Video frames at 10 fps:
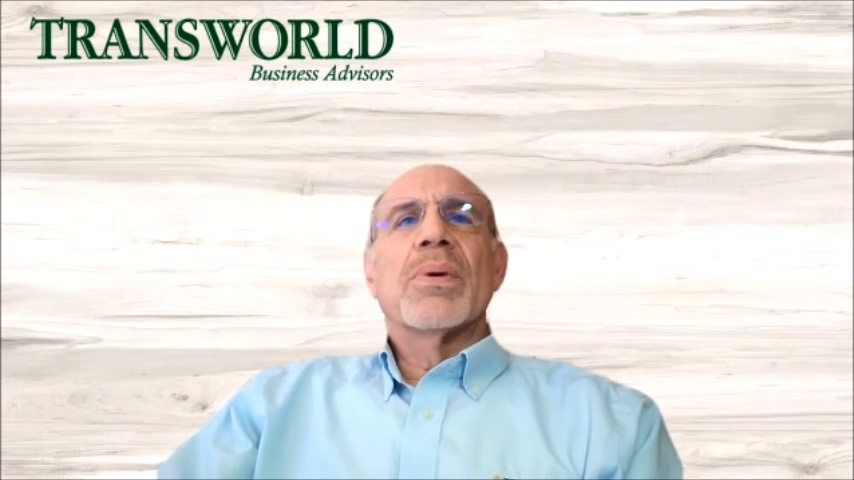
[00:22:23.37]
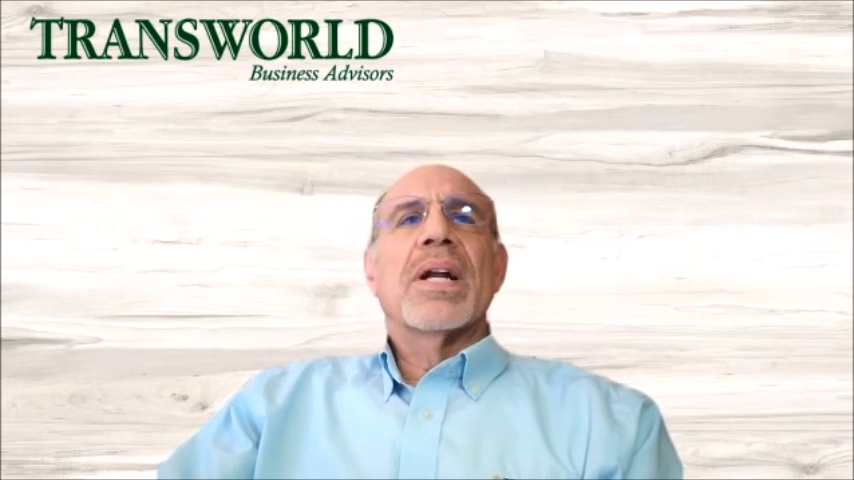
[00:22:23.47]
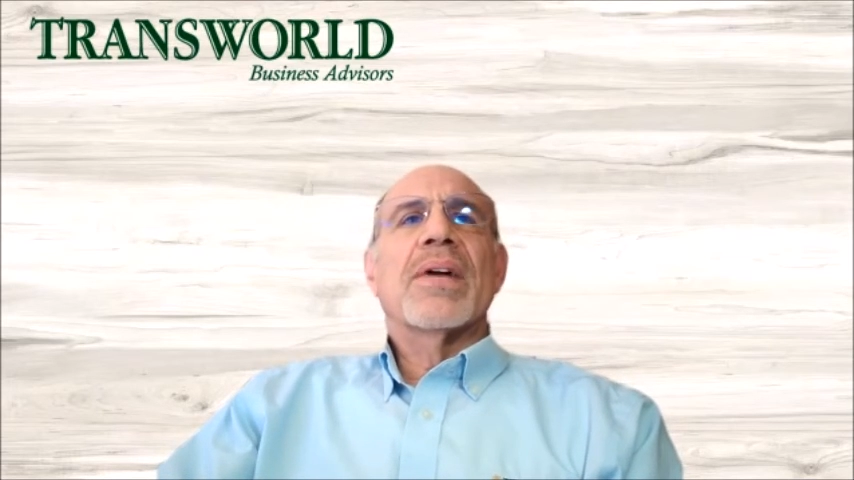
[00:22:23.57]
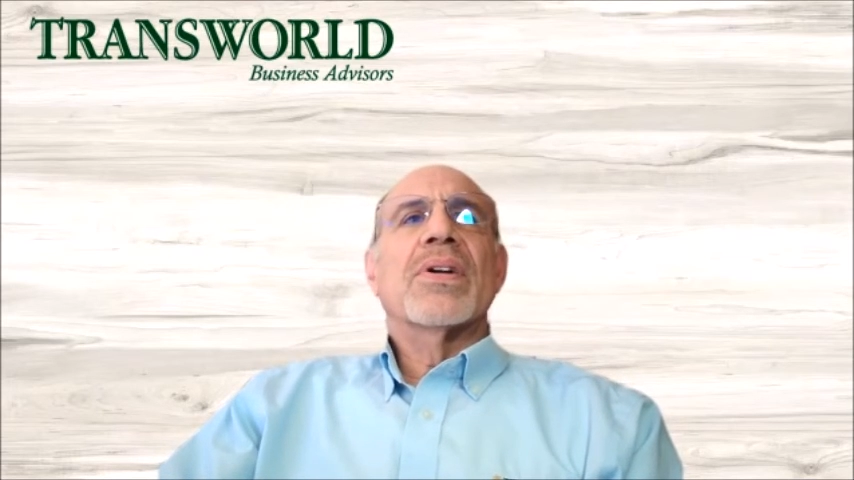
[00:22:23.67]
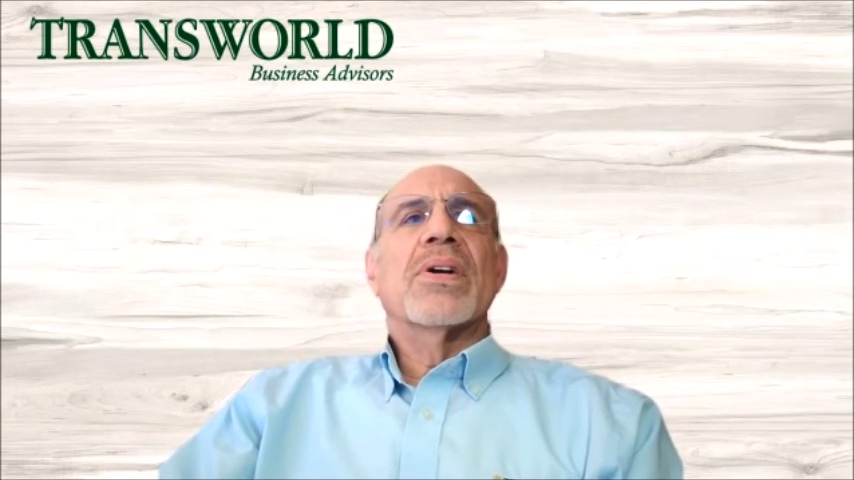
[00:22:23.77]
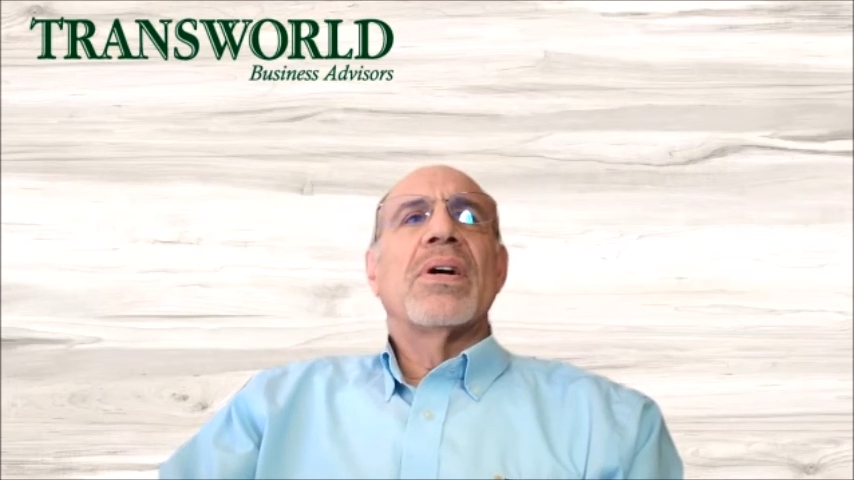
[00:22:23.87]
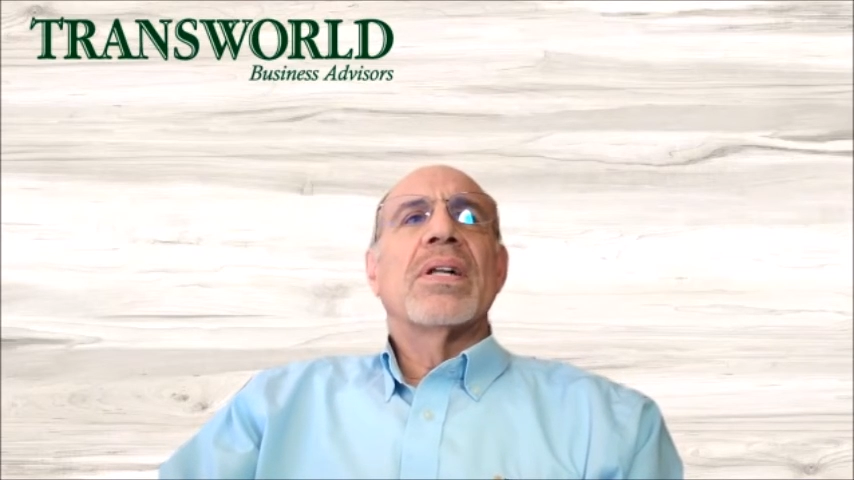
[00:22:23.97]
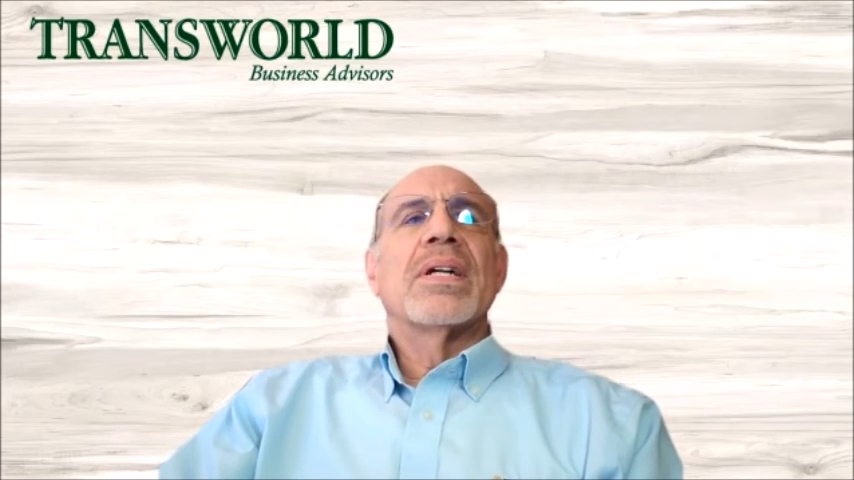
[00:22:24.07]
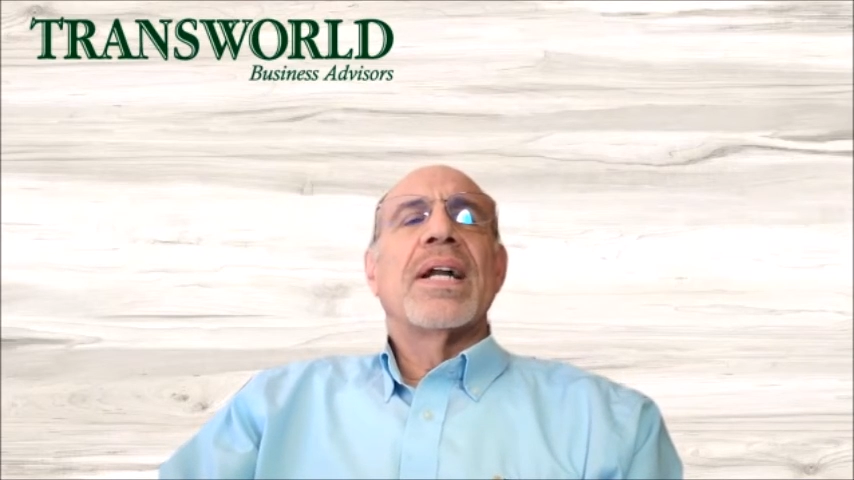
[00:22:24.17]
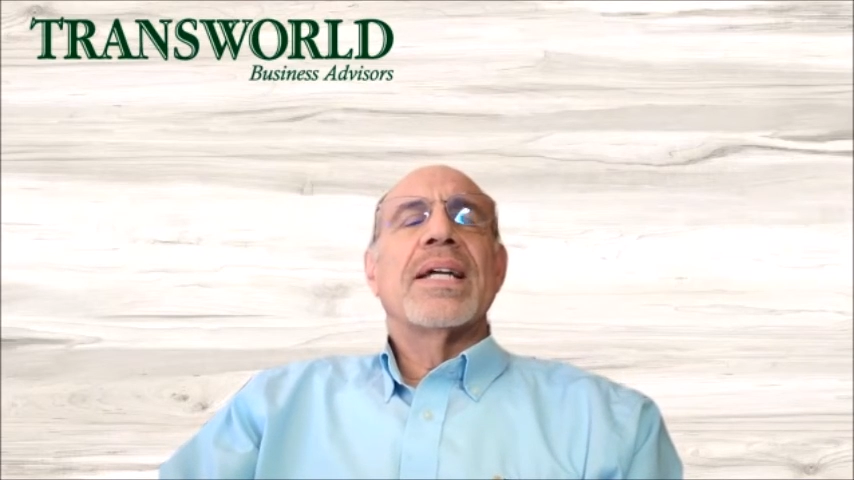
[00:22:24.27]
we're going to have to
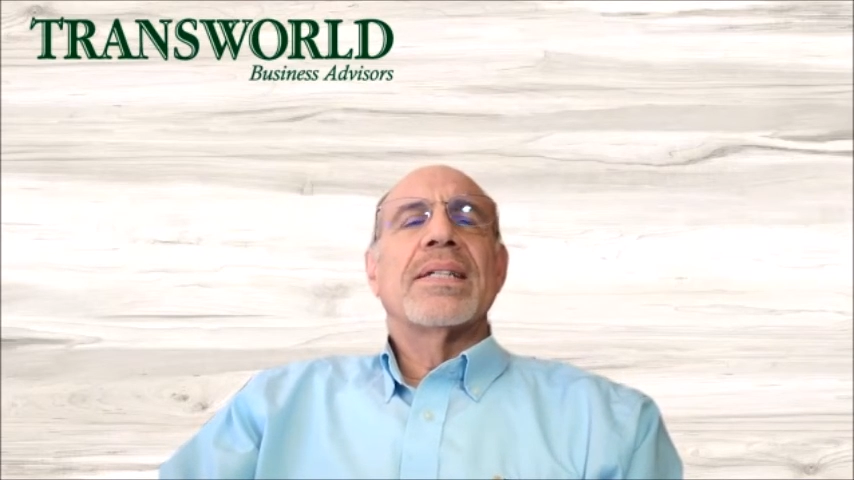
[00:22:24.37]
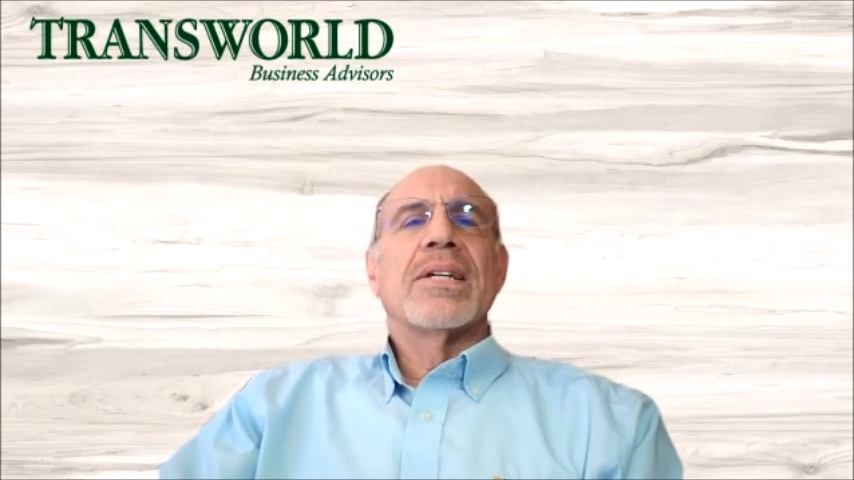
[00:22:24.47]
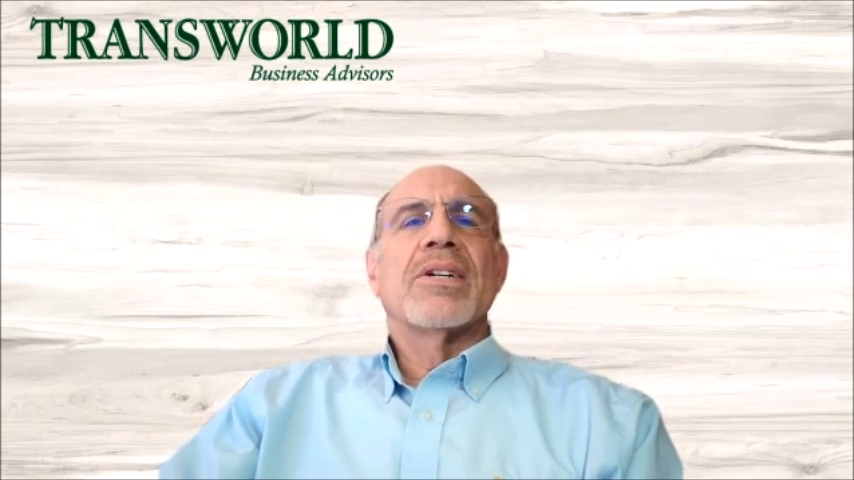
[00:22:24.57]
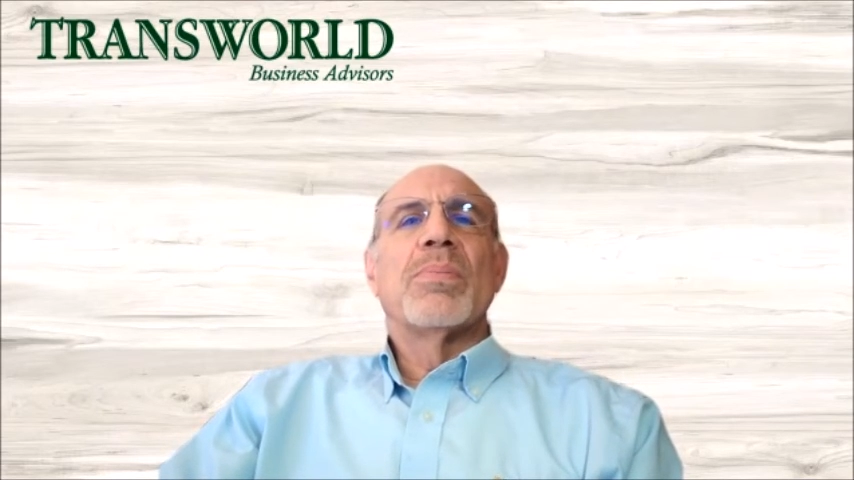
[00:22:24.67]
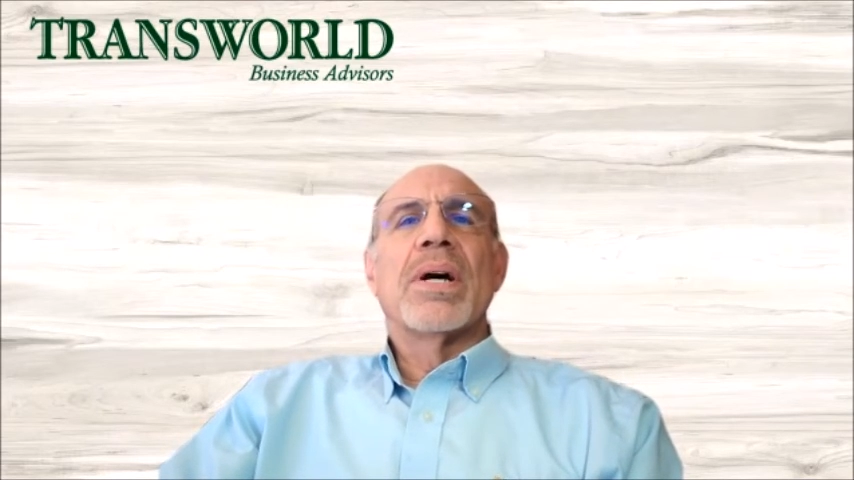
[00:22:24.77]
call it an end here.